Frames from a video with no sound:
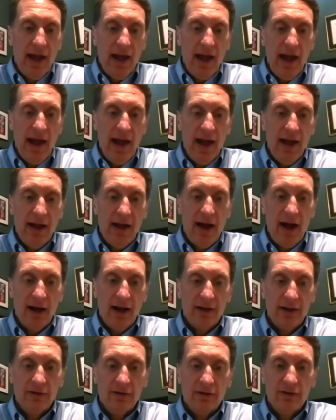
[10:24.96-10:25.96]

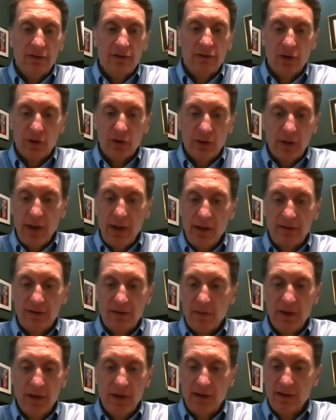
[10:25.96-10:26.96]
And certainly
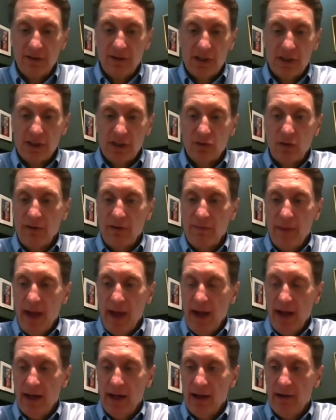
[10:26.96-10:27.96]
some of the decisions we've
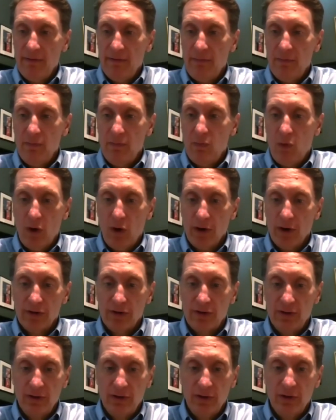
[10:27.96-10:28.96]
made were
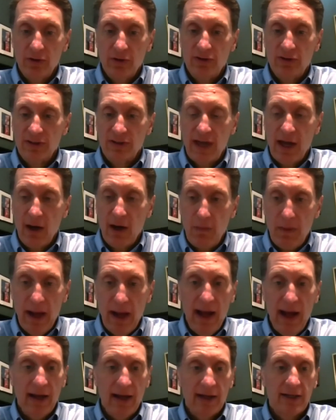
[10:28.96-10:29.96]
to scale
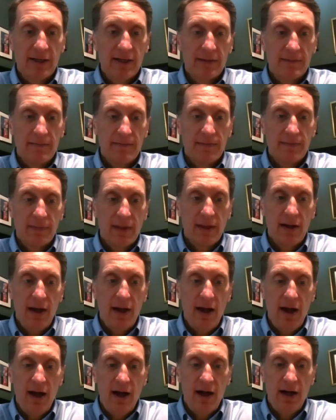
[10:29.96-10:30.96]
back
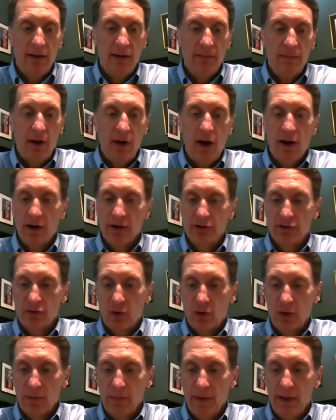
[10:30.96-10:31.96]
our
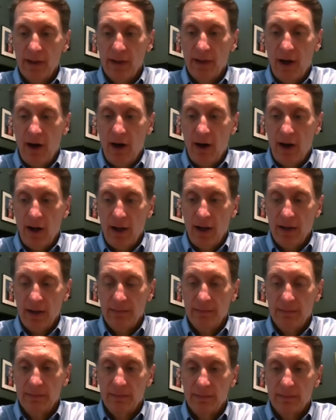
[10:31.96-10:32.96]
assortment
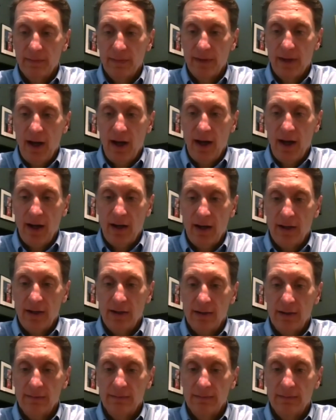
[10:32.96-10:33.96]
on
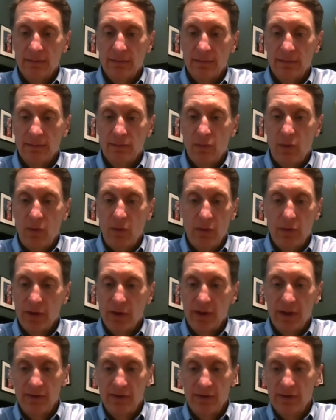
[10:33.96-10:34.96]
what we
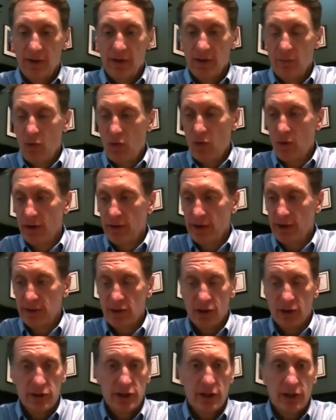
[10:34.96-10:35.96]
would consider more the
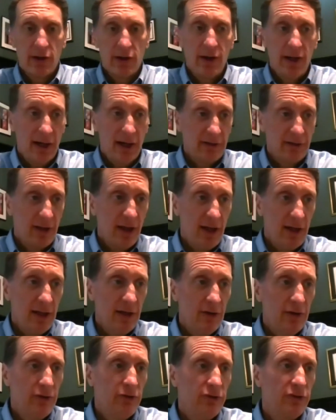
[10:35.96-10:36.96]
tertiary
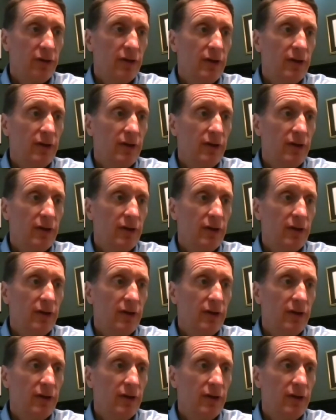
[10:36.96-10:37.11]
SKUs.